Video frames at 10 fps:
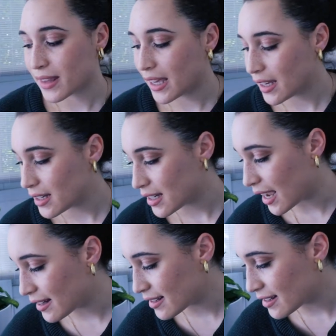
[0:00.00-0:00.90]

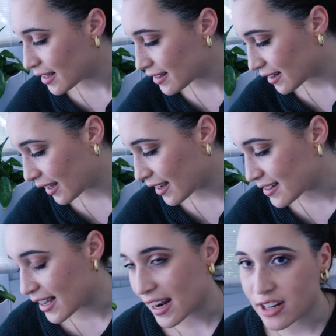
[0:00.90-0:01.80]
And since I, like I
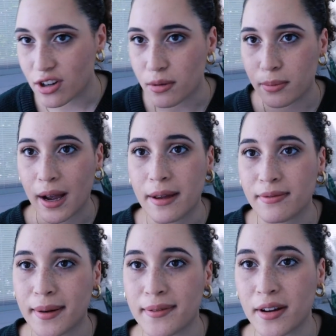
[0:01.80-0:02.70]
said, I don't buy
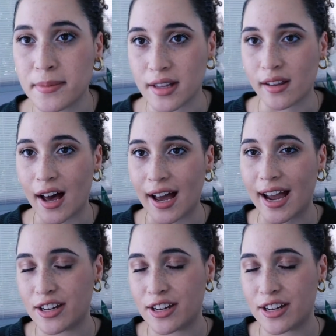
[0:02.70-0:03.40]
perfumes a lot,